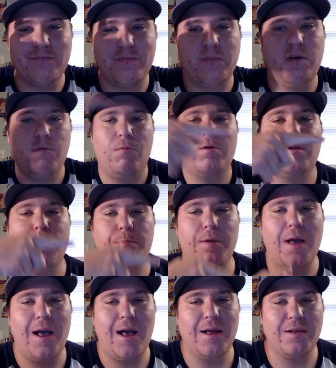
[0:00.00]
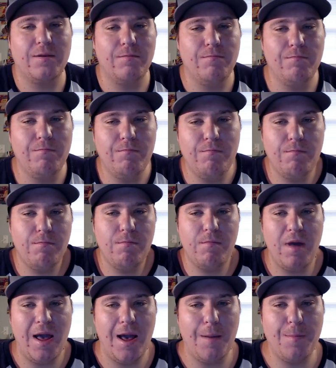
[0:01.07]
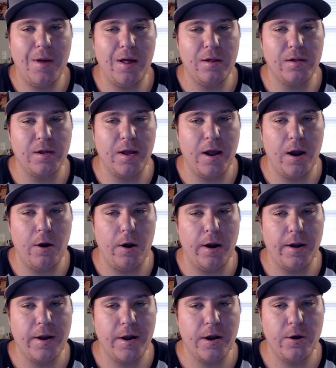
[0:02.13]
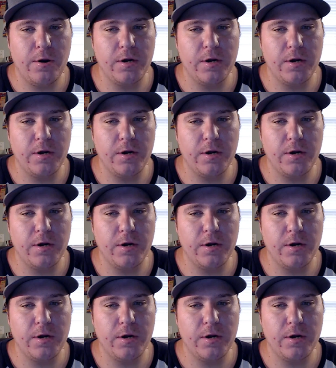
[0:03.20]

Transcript: What is up, guys? Matt Pounding Arrow here,